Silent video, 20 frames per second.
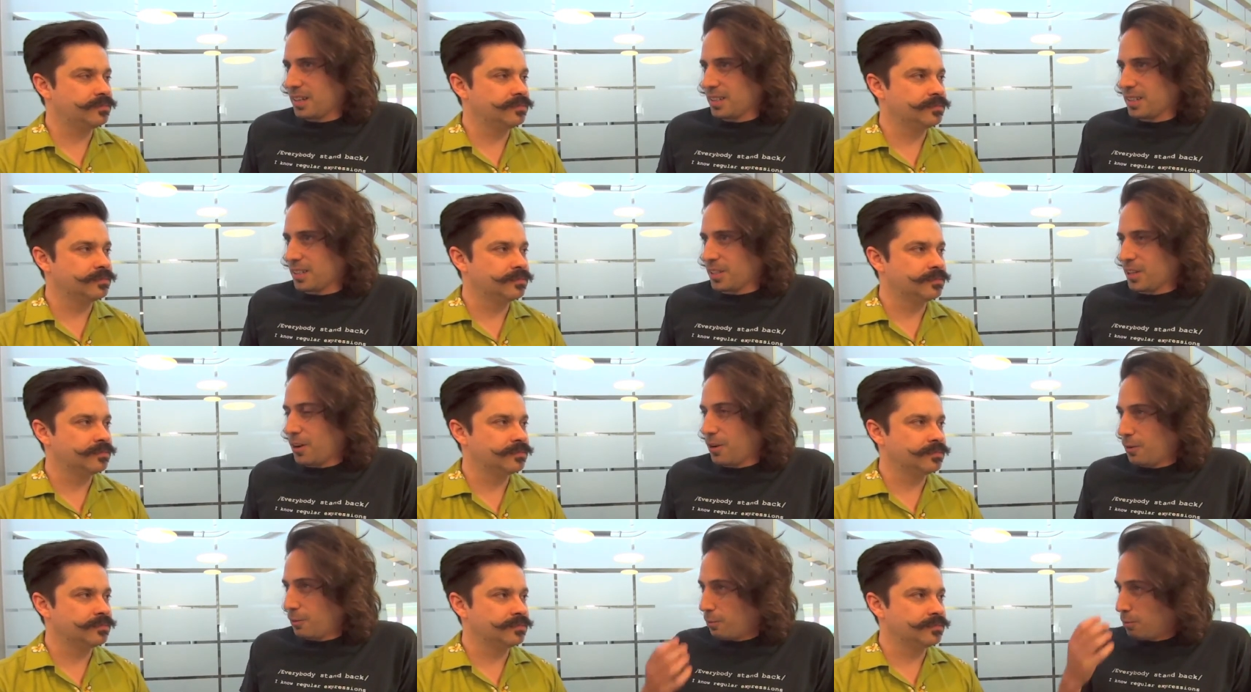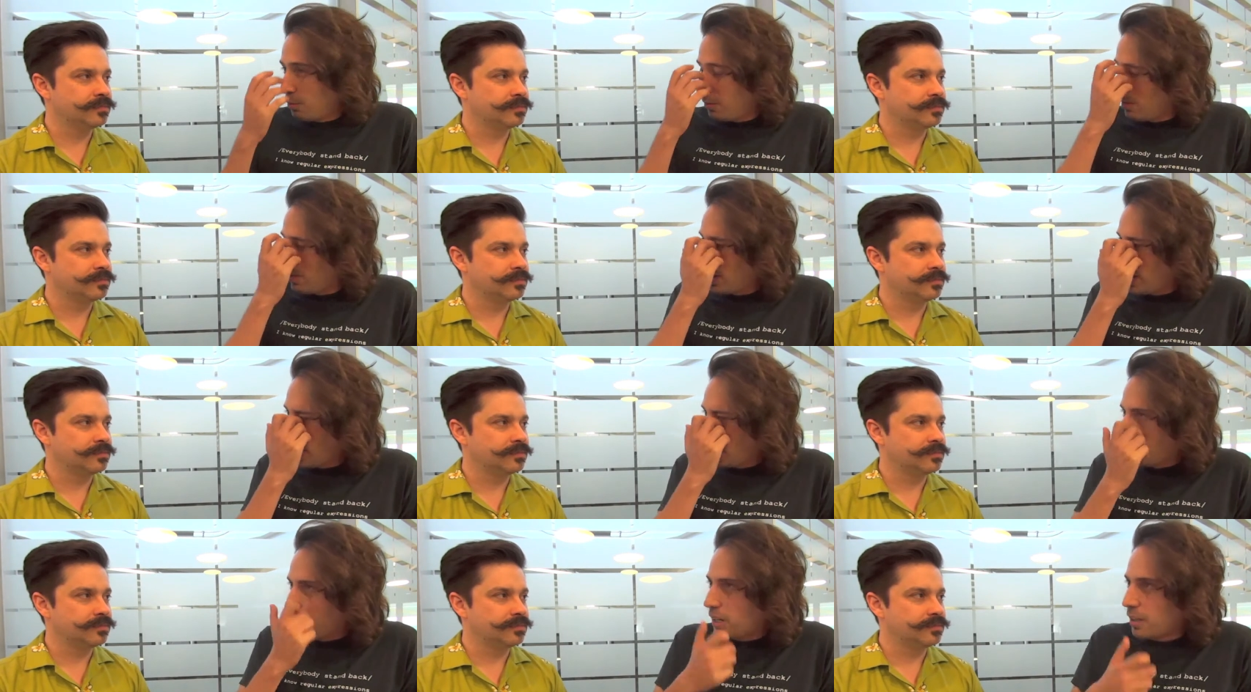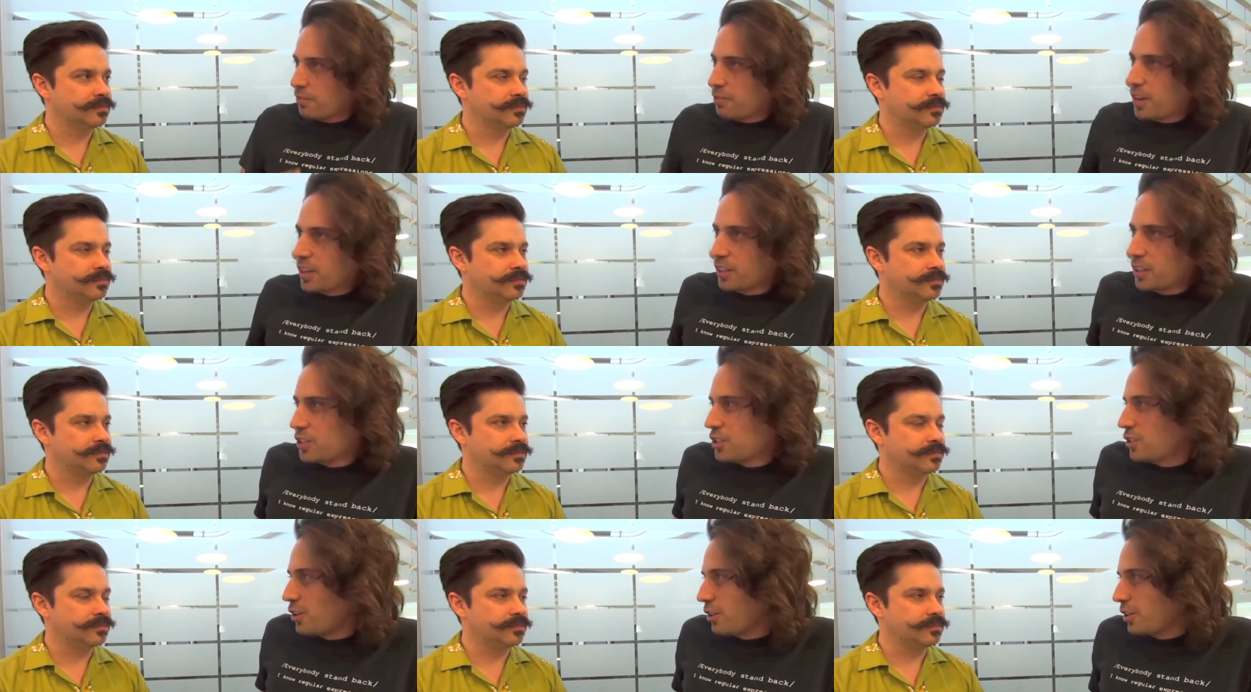Speaker 1: you know, and when I
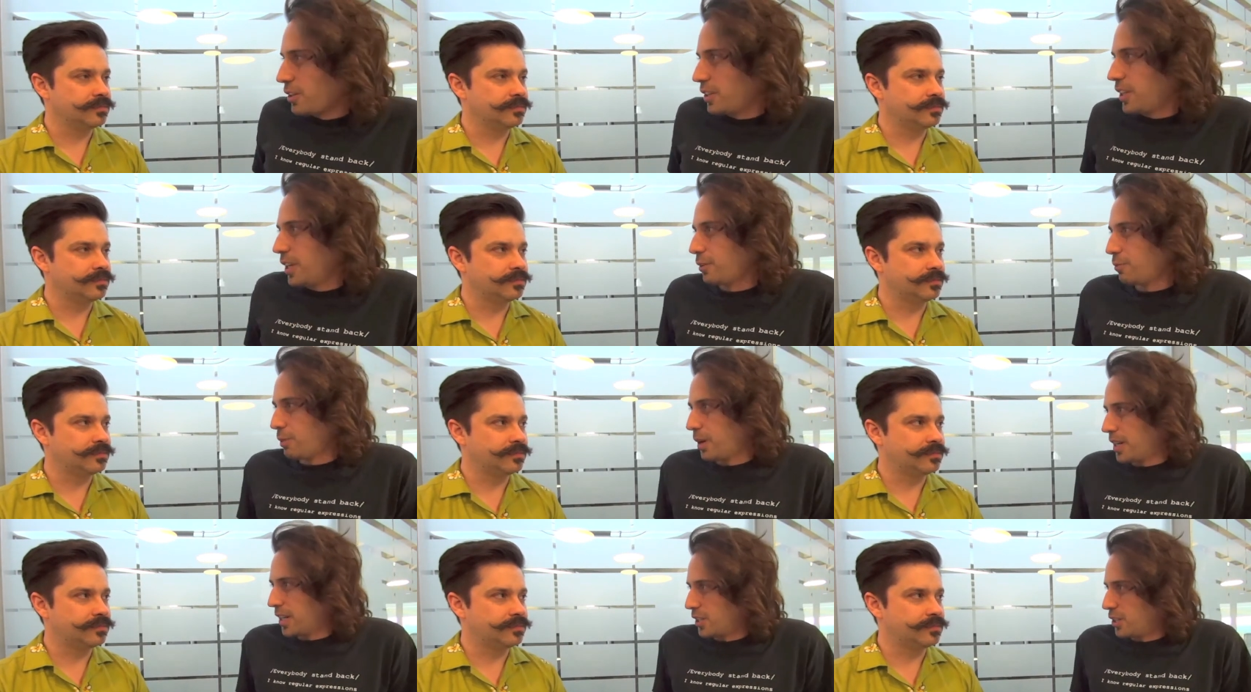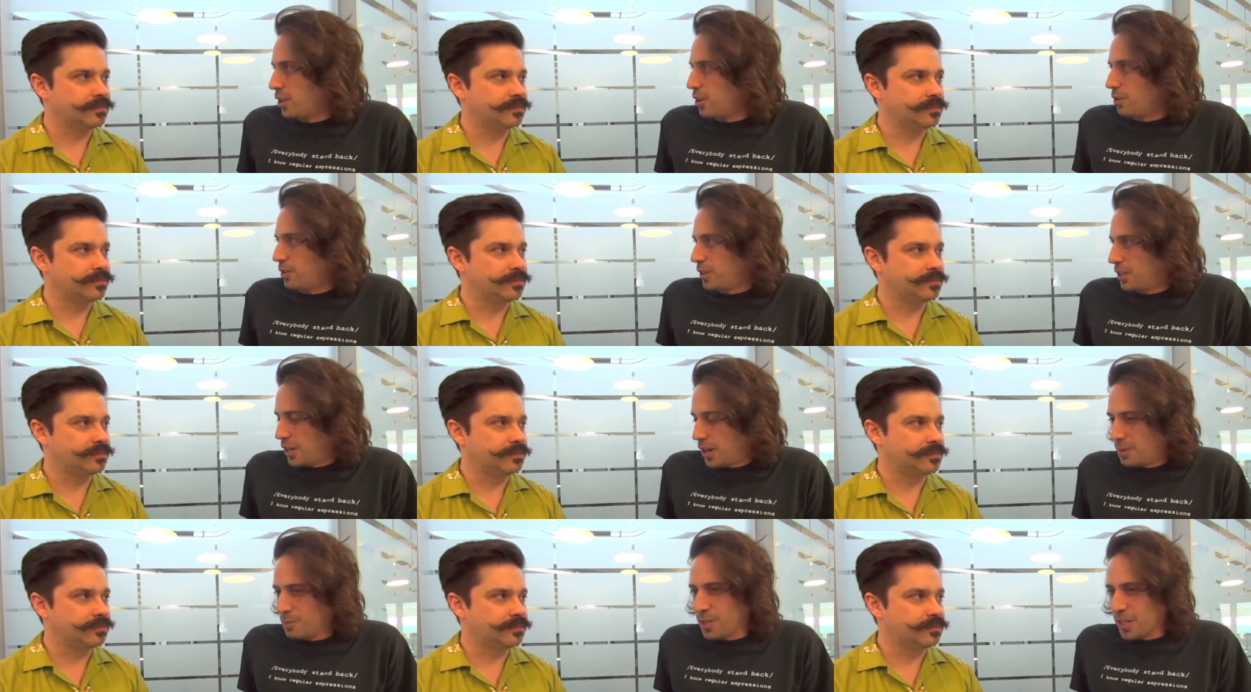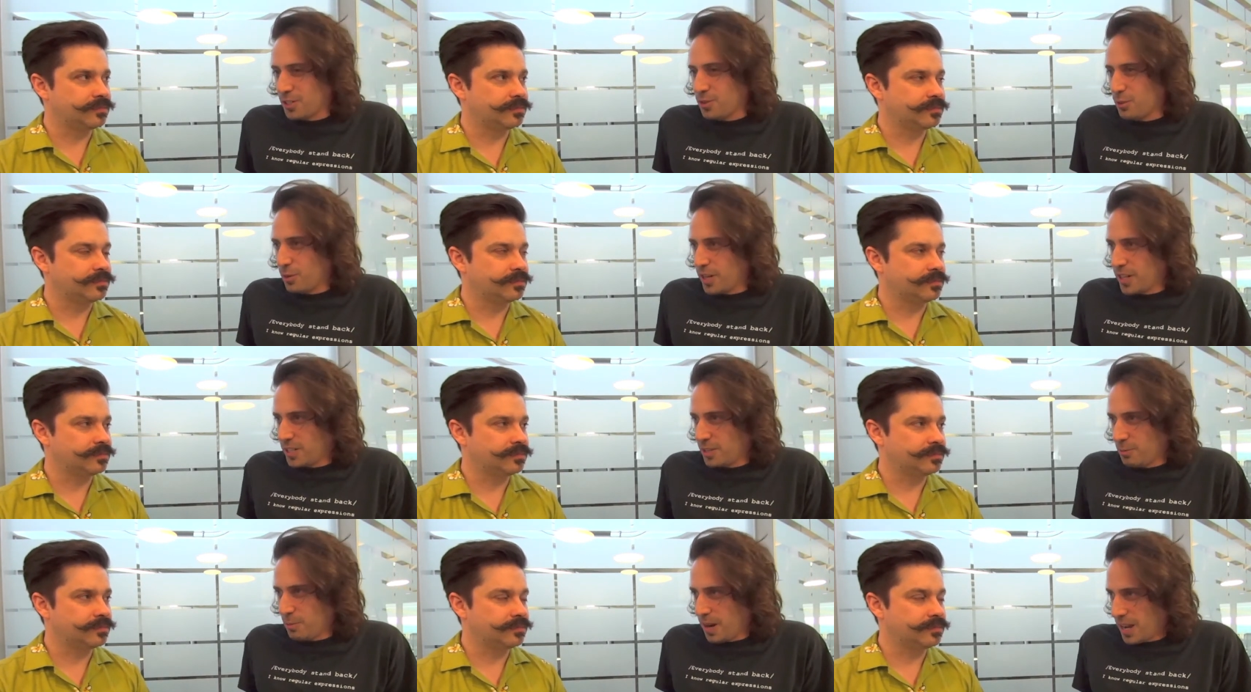finally started like writing code in an
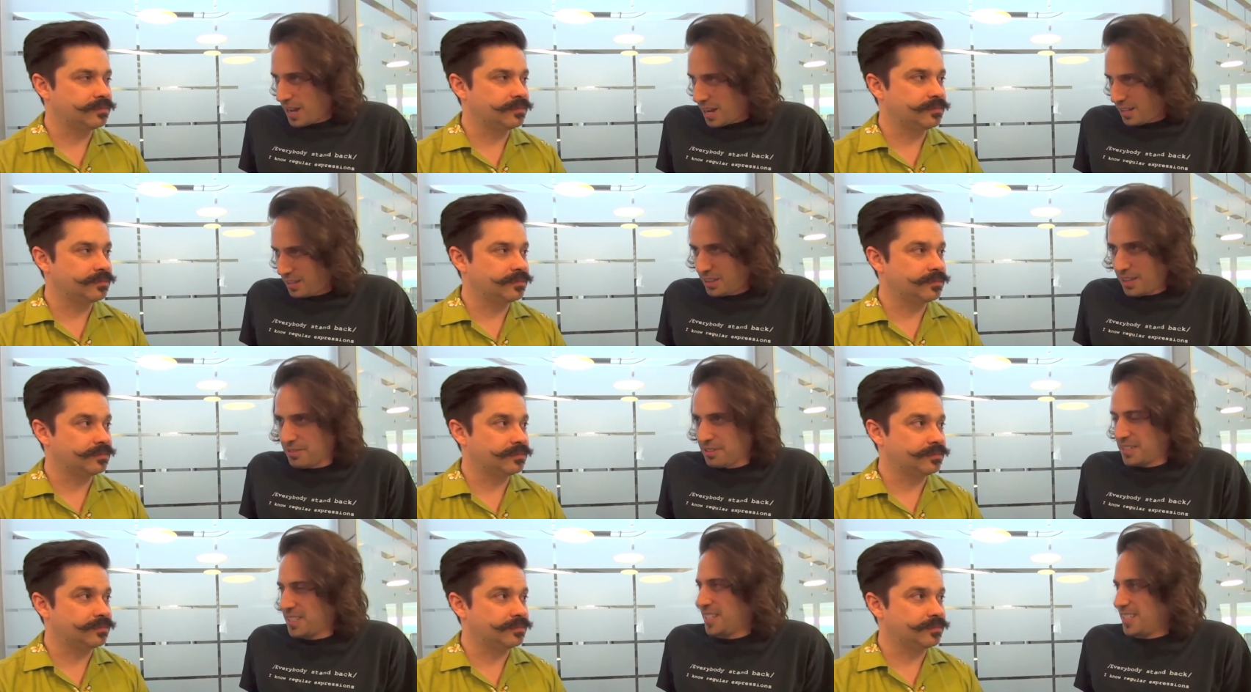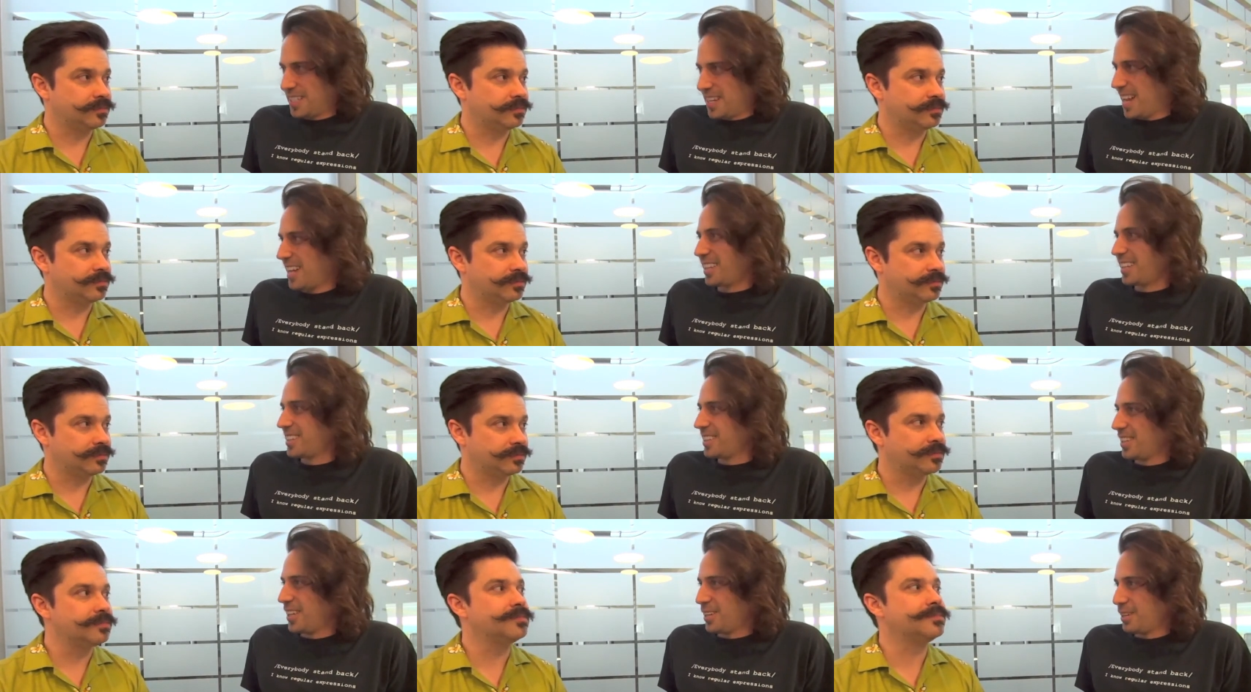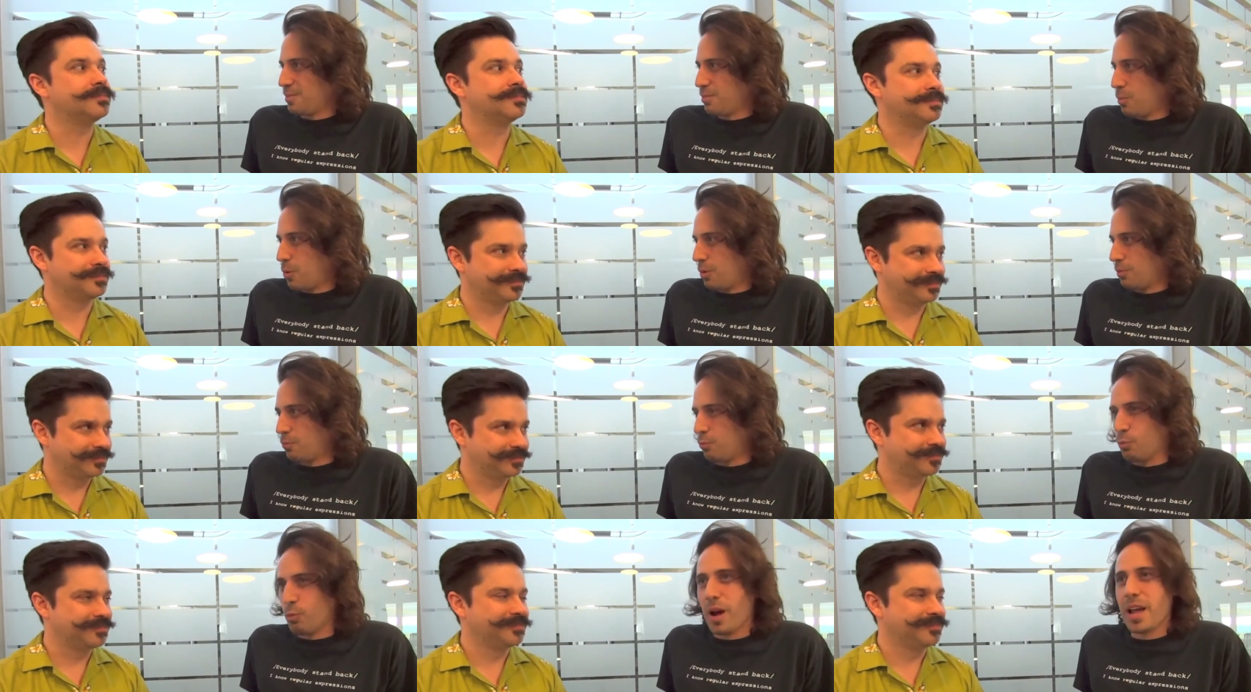object-oriented way, I love it to death, like
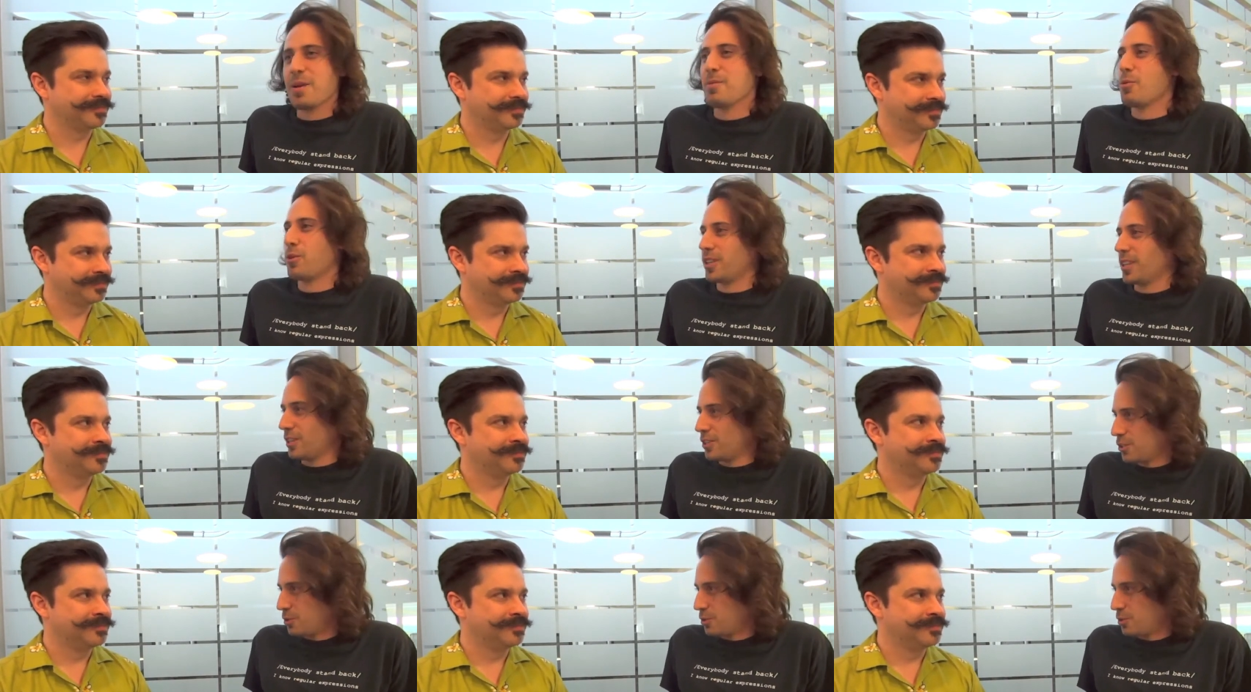more, way more than